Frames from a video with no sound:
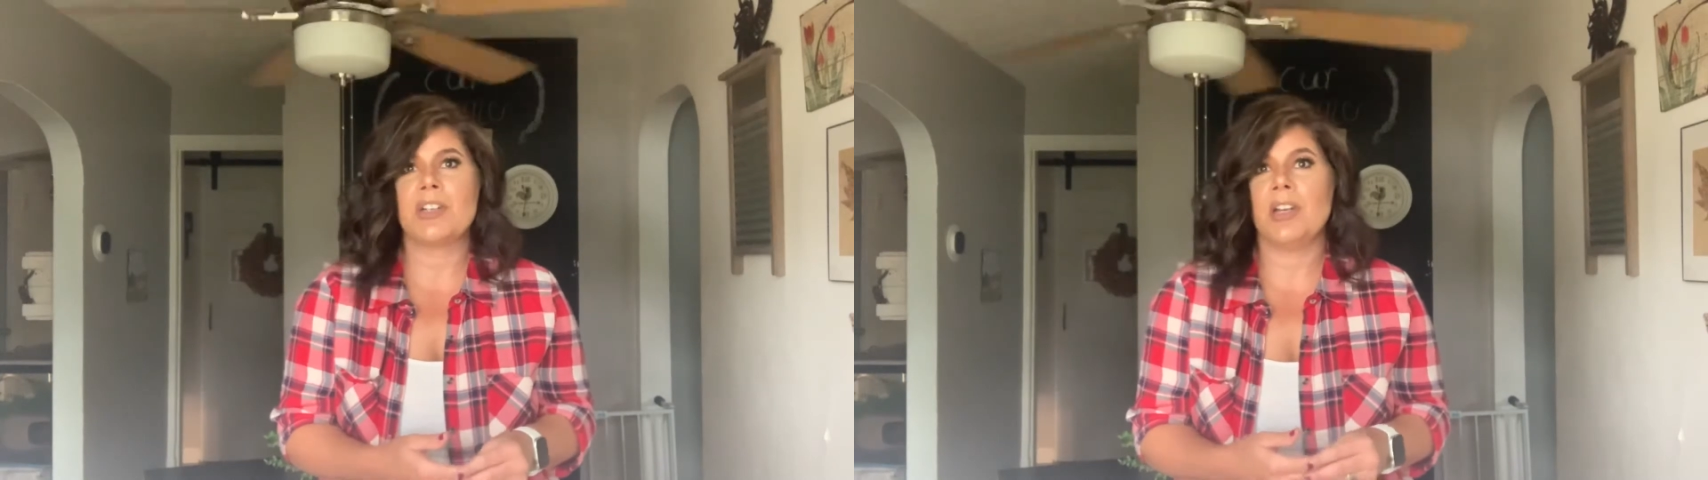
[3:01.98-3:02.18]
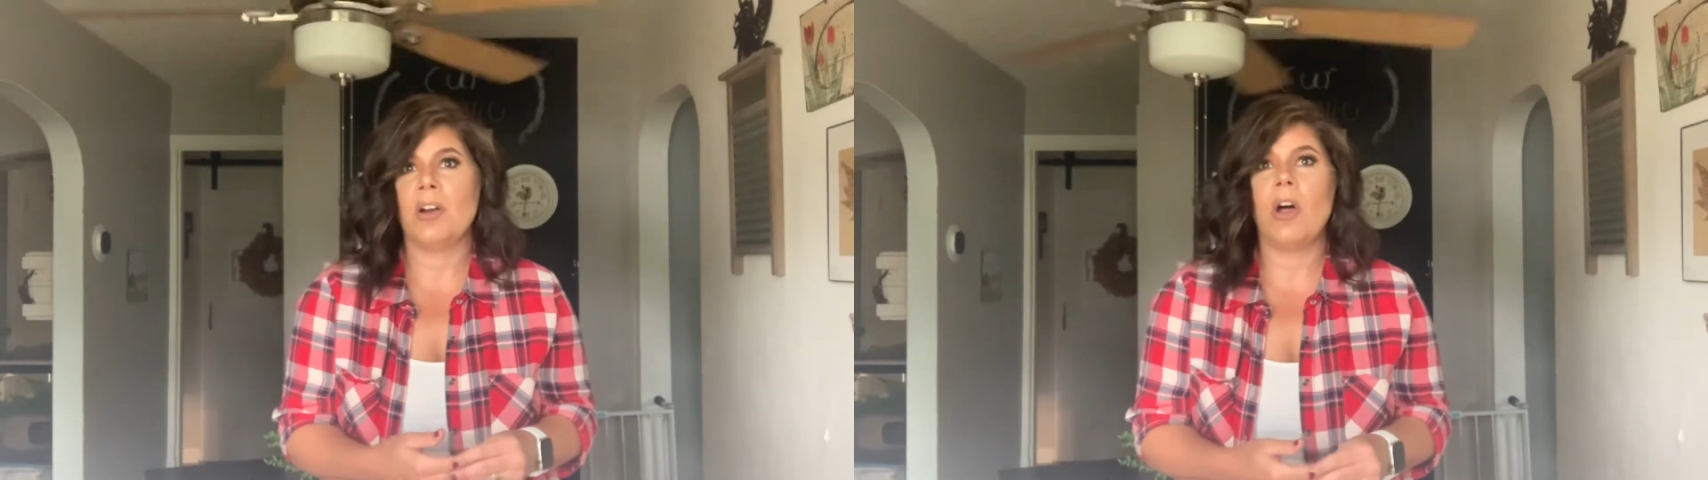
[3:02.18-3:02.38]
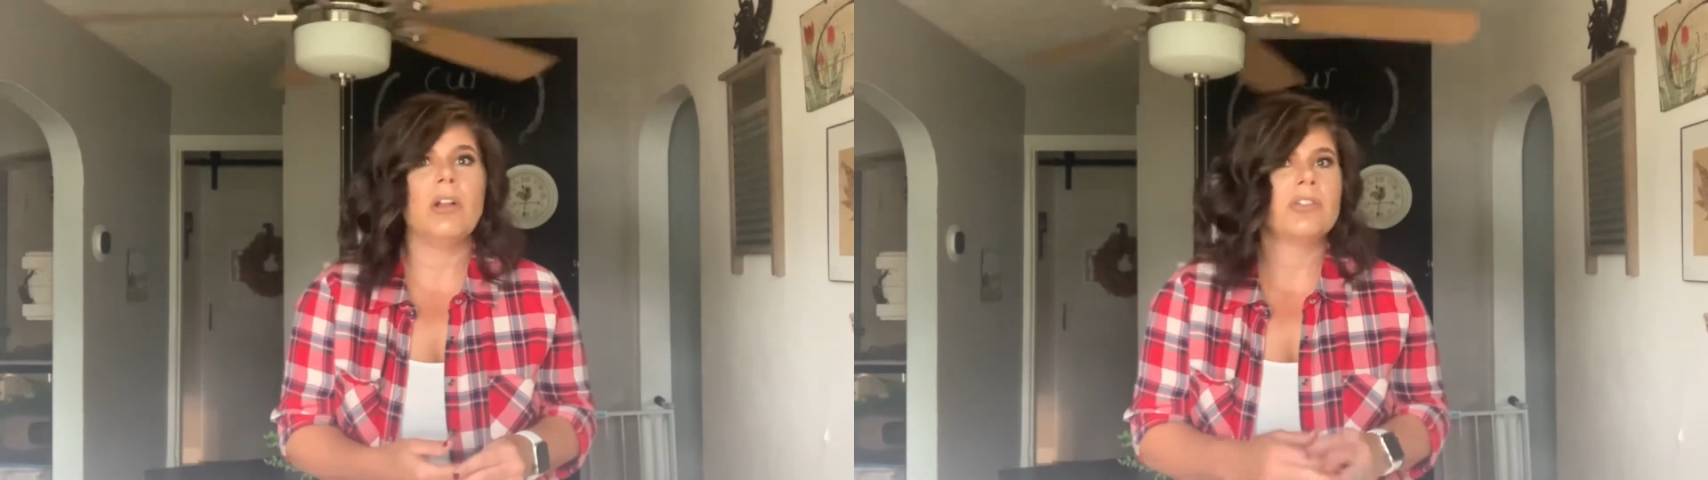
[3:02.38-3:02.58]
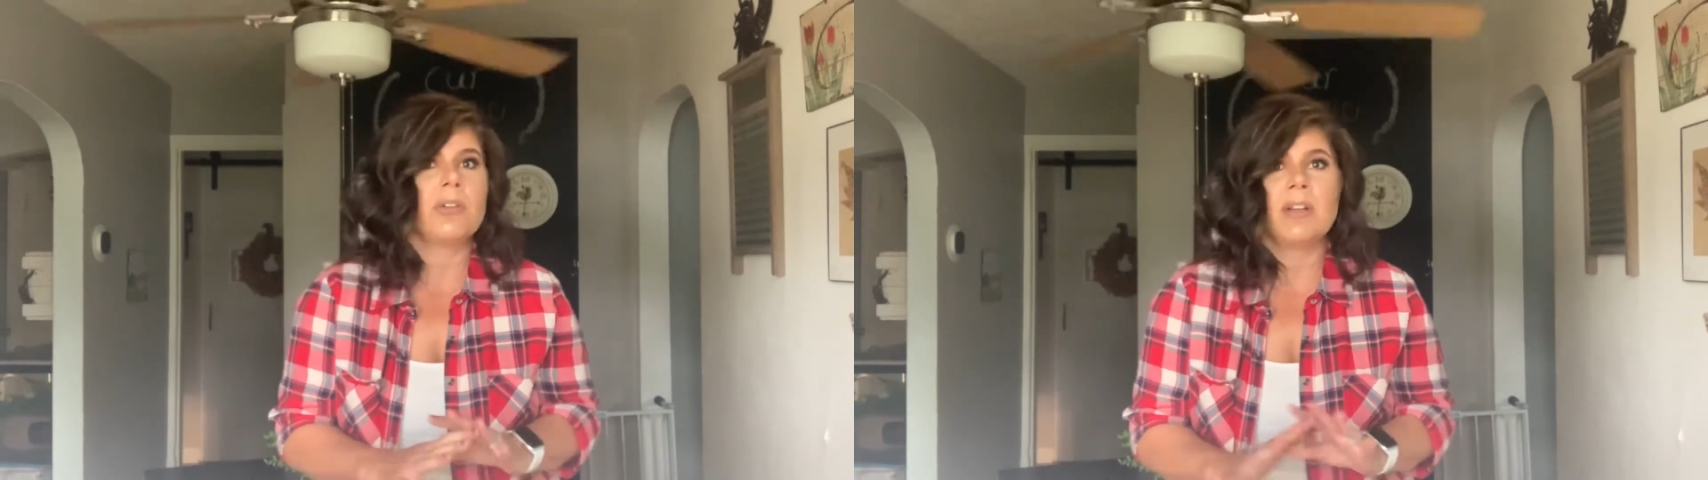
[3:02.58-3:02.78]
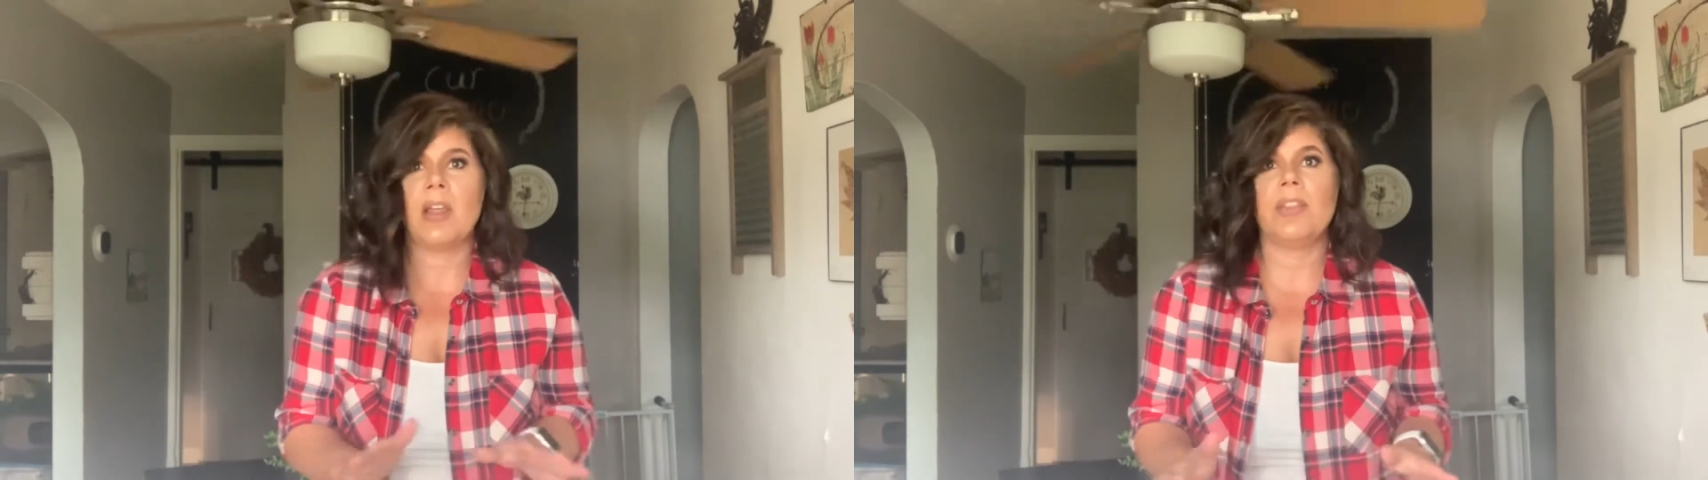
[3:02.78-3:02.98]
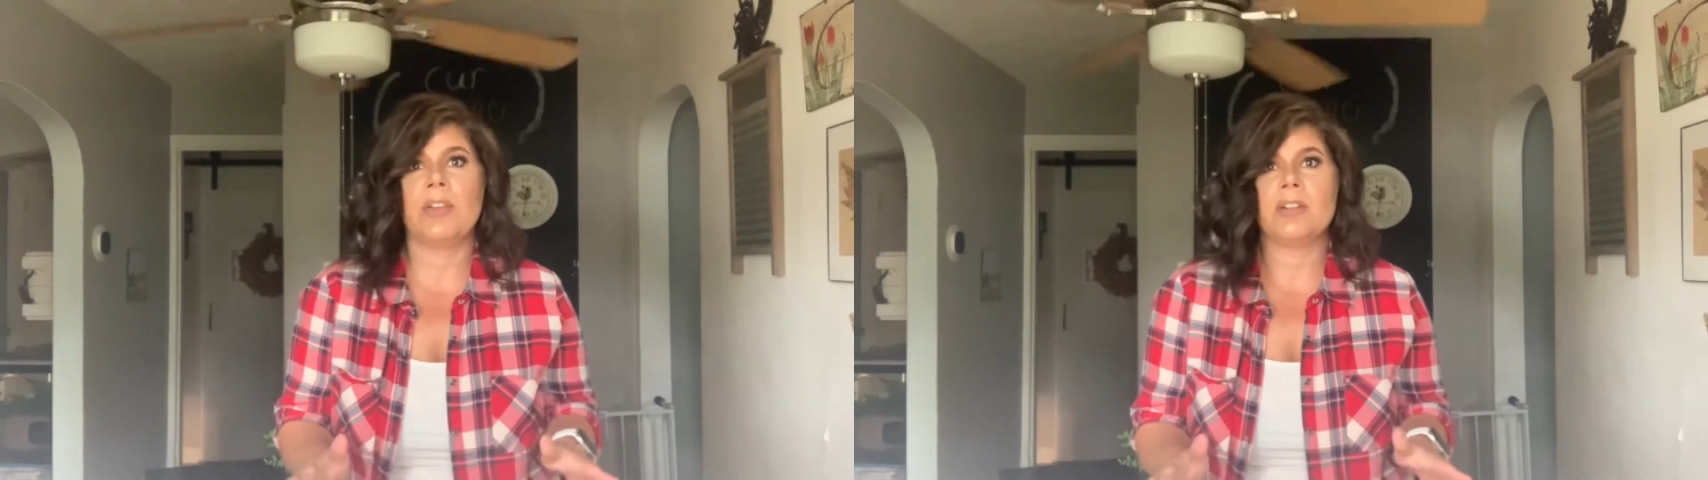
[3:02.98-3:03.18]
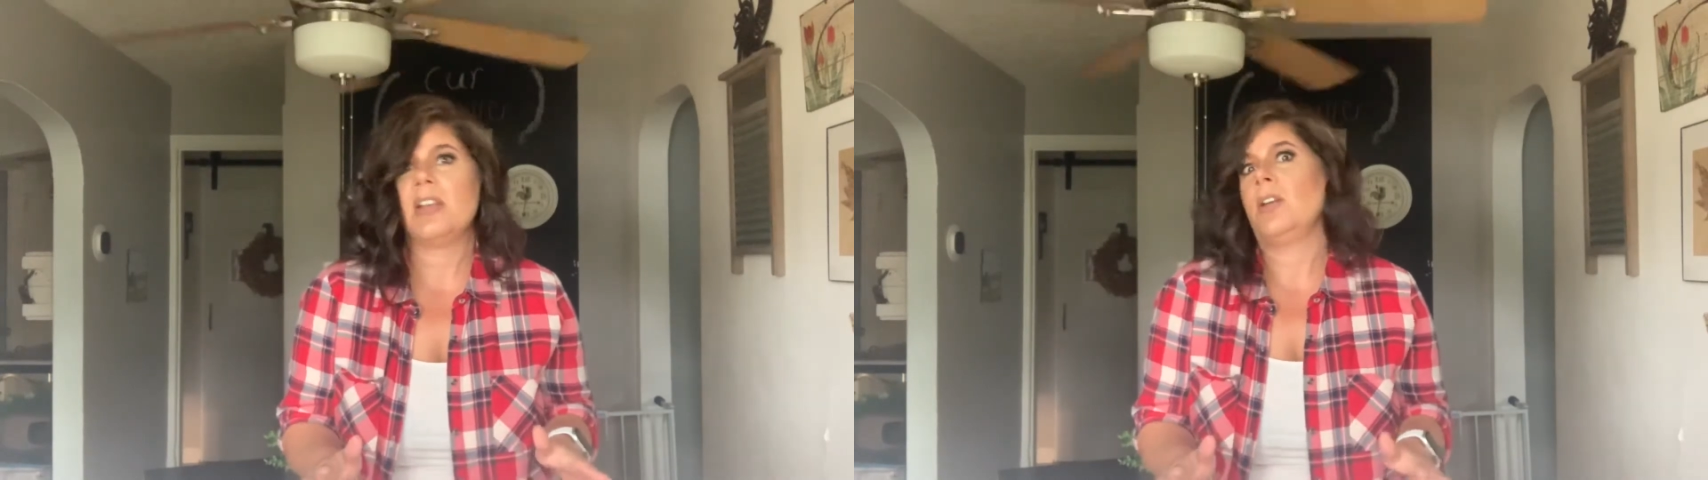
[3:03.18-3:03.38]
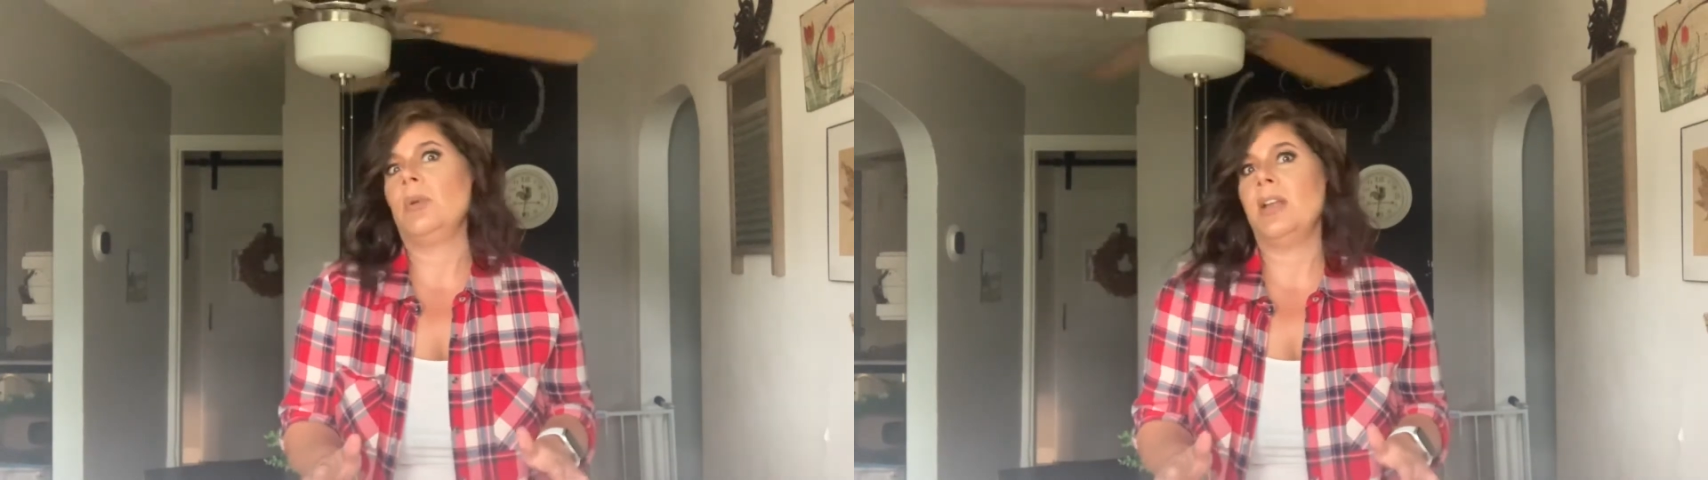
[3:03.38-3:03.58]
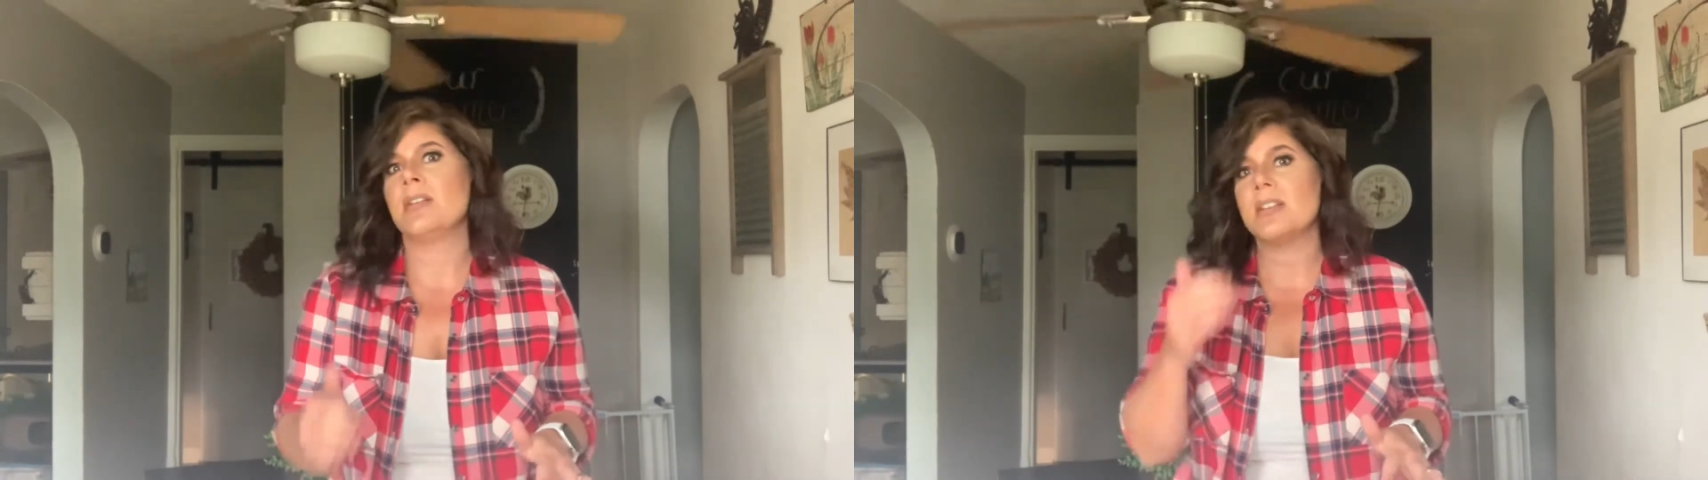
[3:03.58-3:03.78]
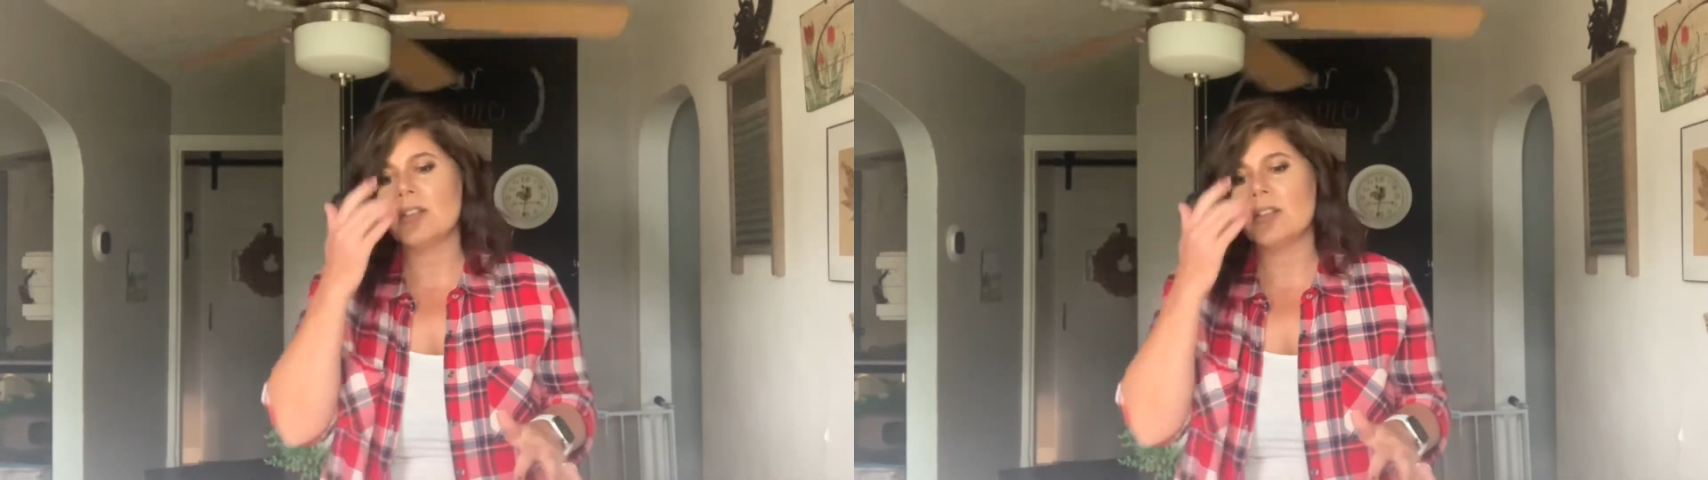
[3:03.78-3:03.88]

at all during that 13 weeks.